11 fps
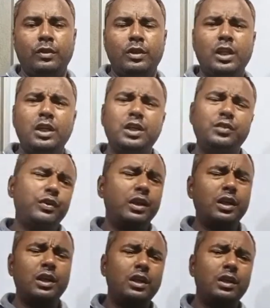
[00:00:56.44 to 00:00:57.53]
Then
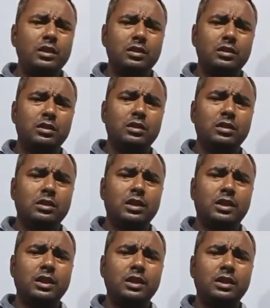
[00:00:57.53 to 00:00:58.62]
definitely the
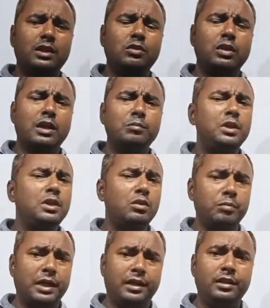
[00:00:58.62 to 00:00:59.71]
thing that will come in your
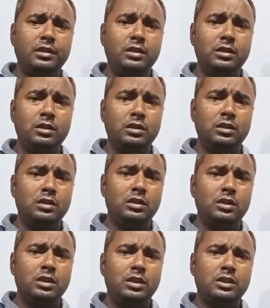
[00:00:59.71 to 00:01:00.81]
mind
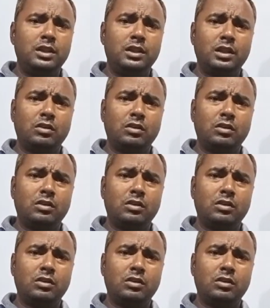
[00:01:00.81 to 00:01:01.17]
is that the